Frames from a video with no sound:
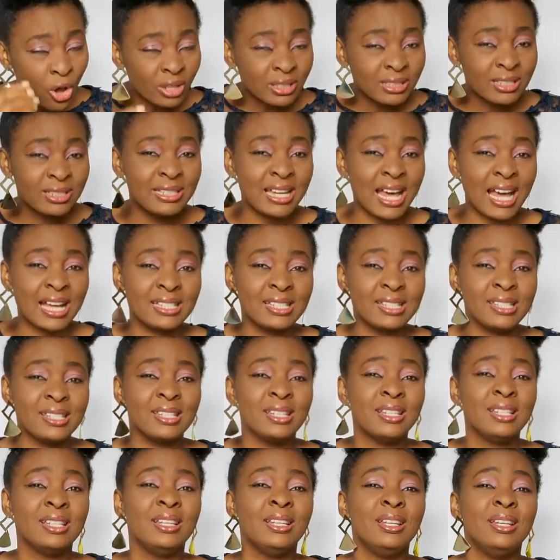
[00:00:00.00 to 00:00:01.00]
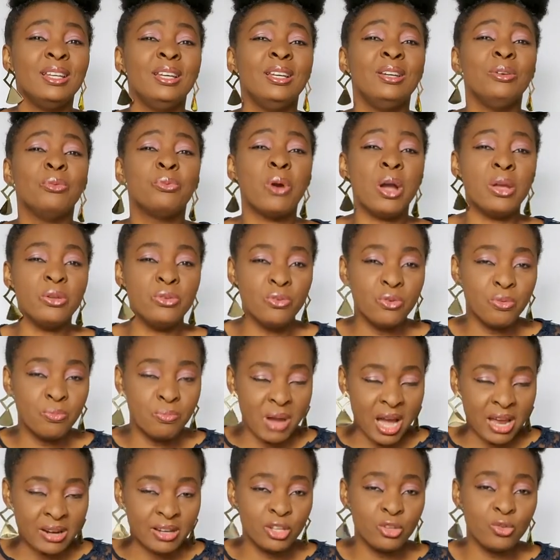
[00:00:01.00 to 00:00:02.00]
thought that when
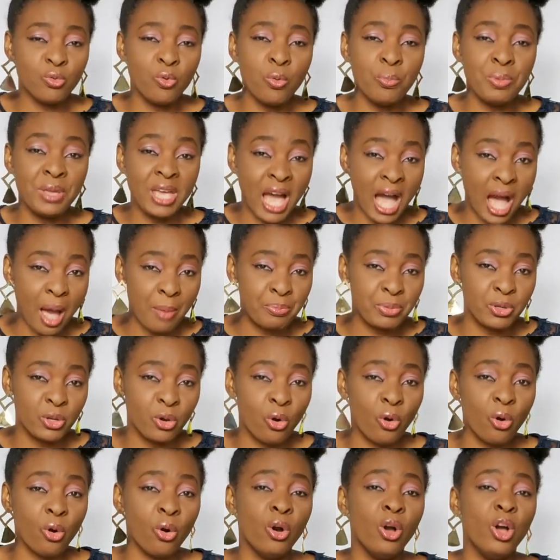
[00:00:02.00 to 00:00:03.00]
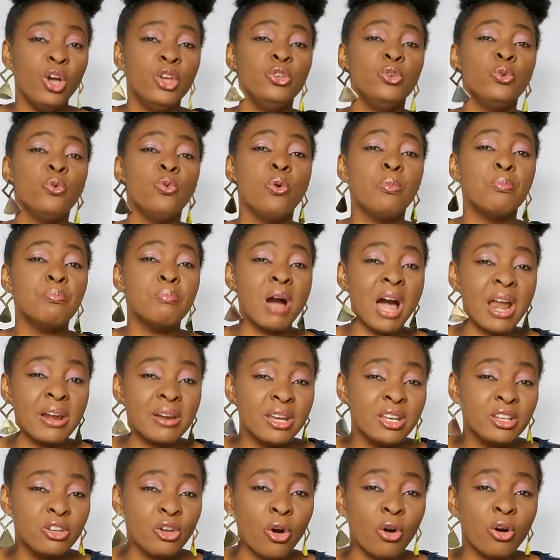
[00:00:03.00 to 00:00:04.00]
you marry, you will be happy, or you will
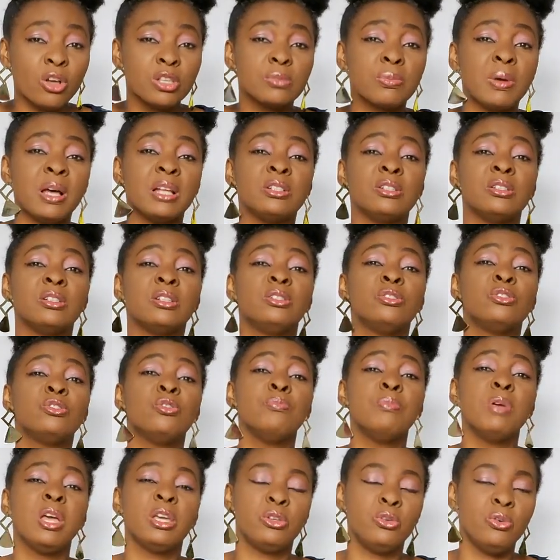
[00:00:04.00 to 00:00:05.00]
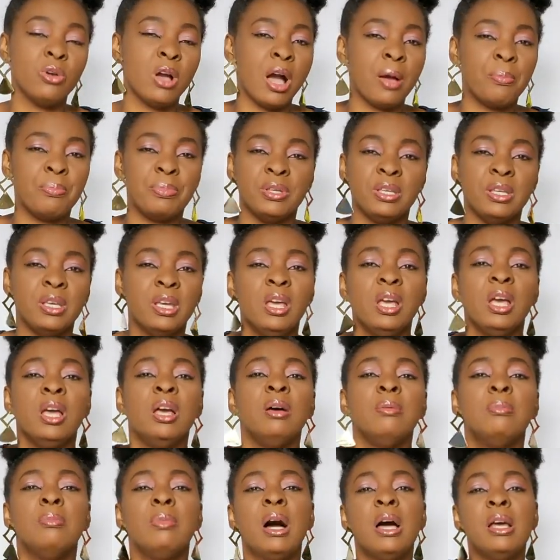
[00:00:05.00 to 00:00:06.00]
marry your husband to make you happy,
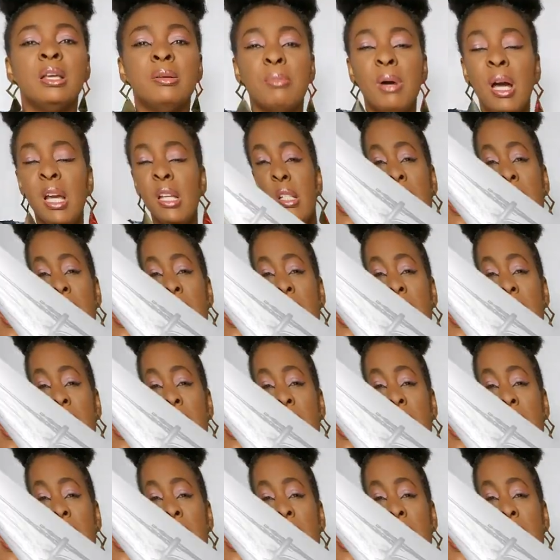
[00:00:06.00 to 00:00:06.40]
my